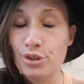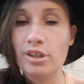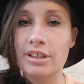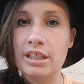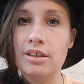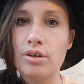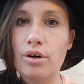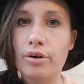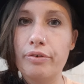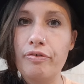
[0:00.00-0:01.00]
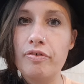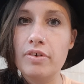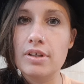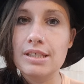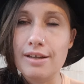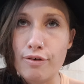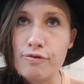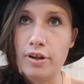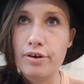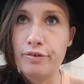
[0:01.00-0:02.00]
journey of
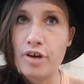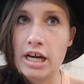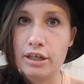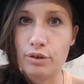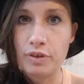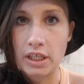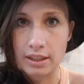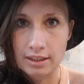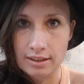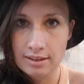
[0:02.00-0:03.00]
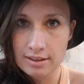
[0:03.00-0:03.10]
self-love and of healing